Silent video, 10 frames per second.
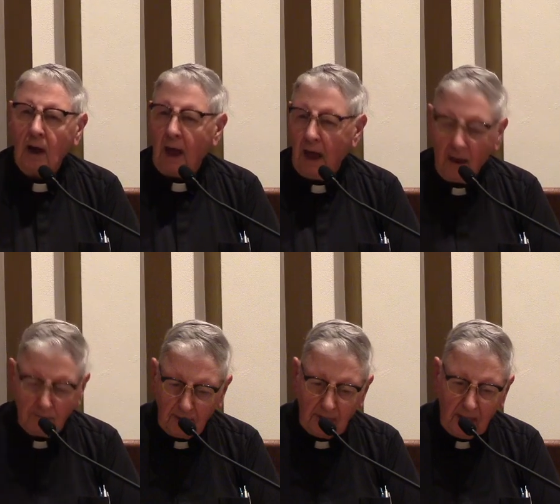Half
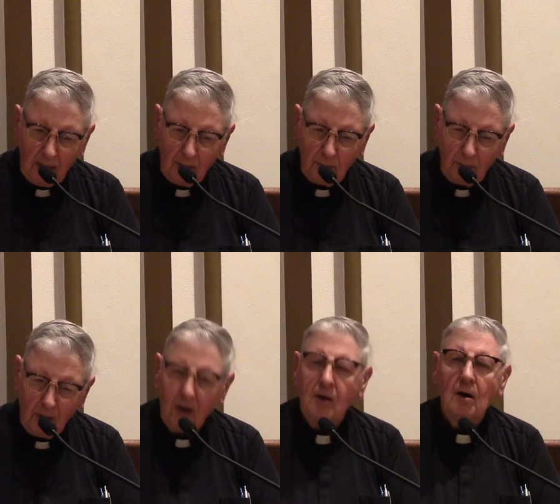of them
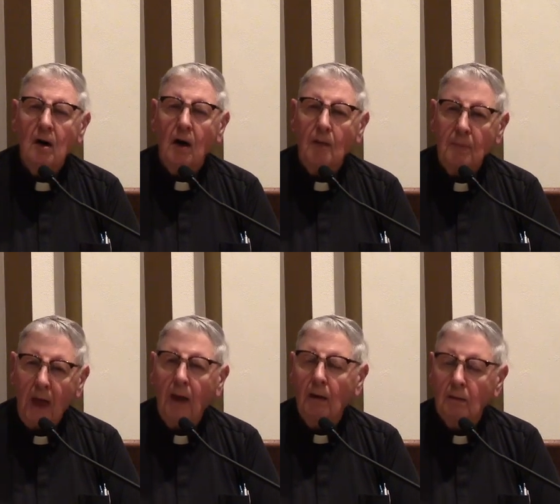are
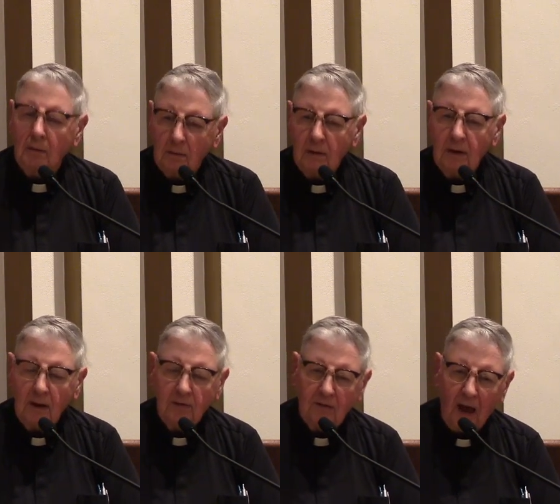male
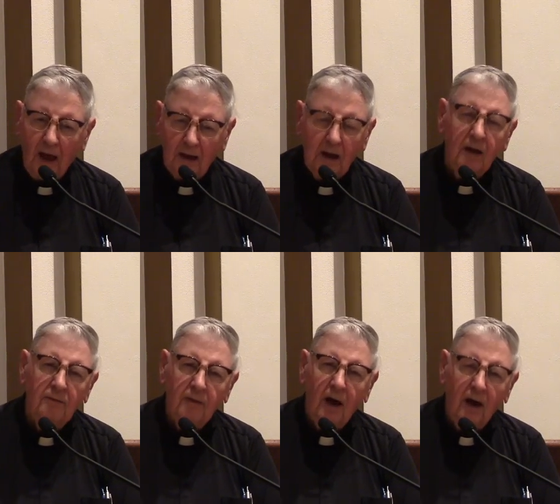inside
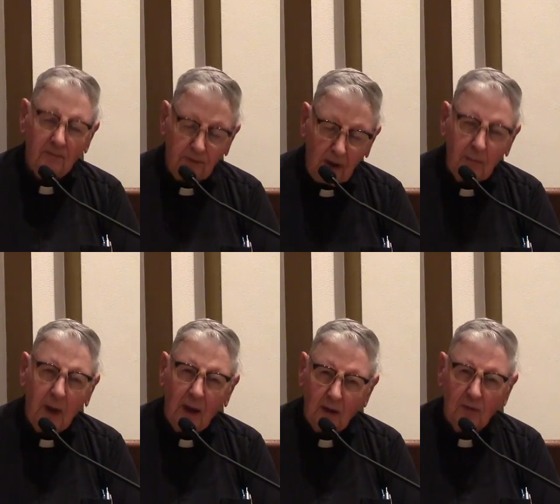of a
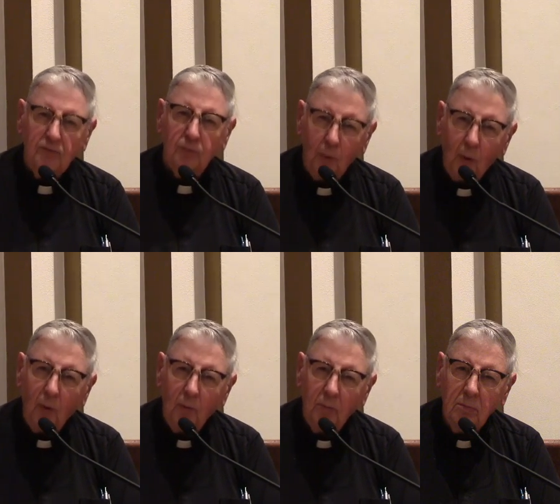female's
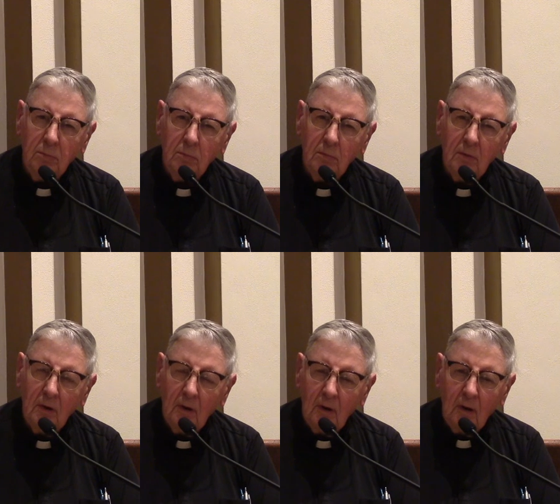womb.
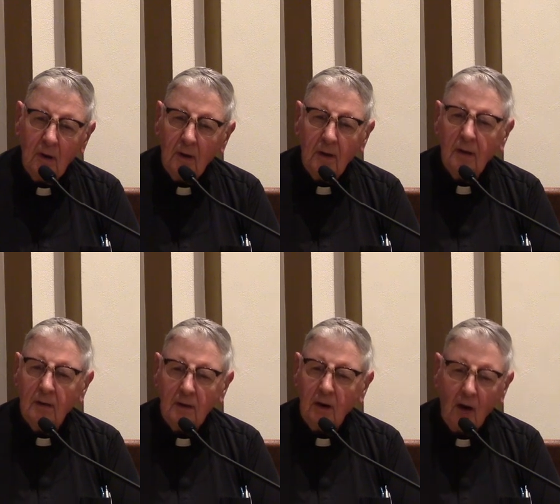
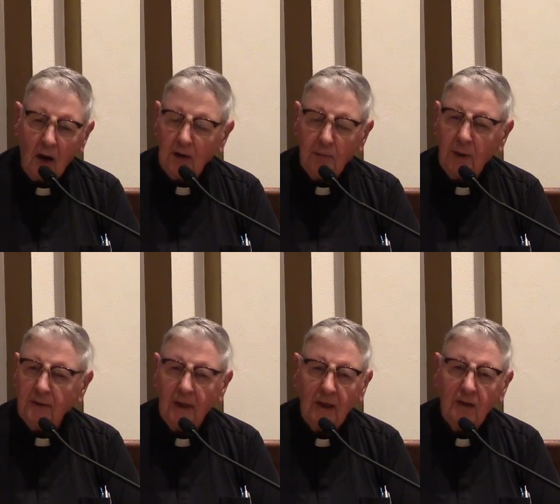The argument
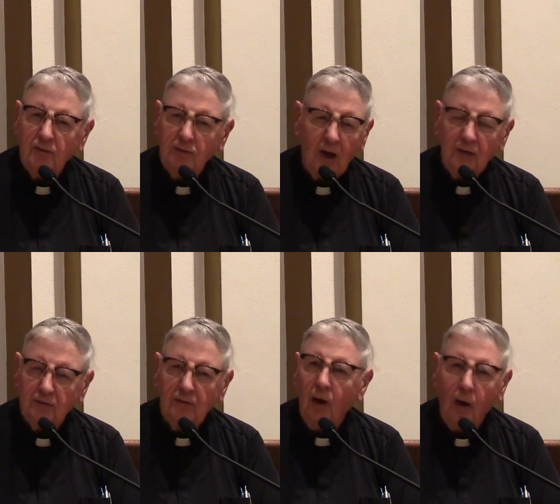that it's
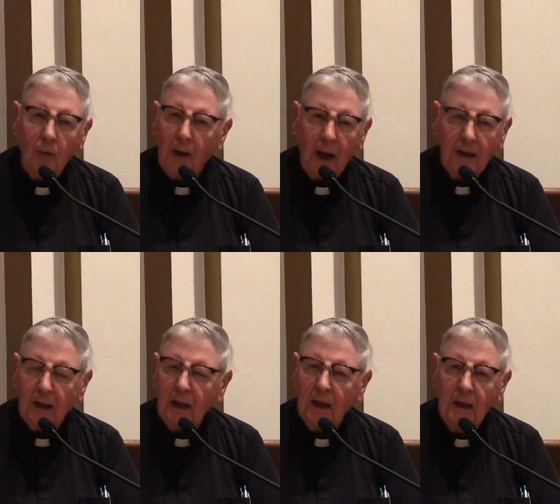just her
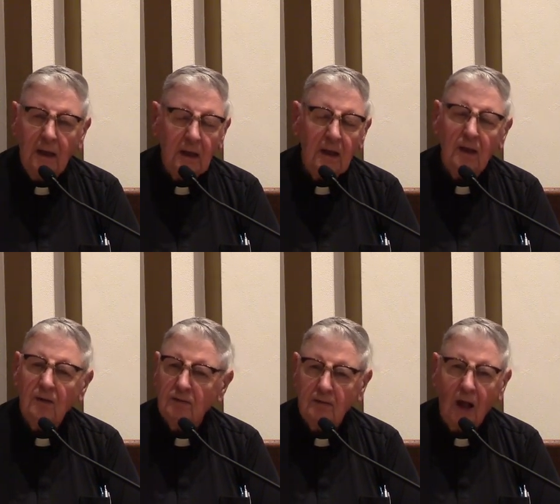body
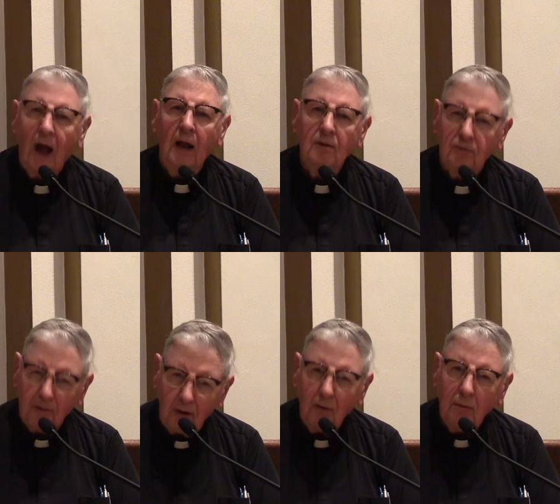is not
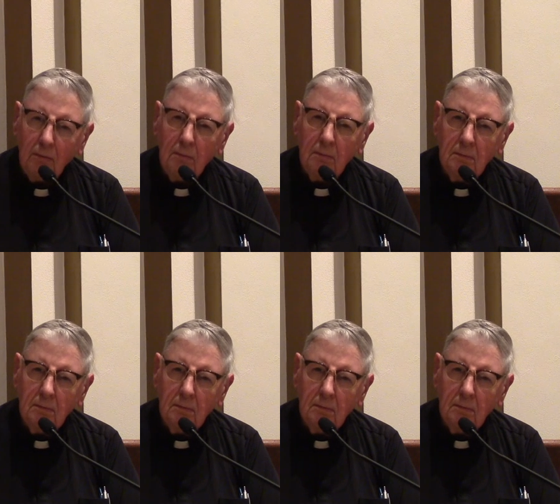true.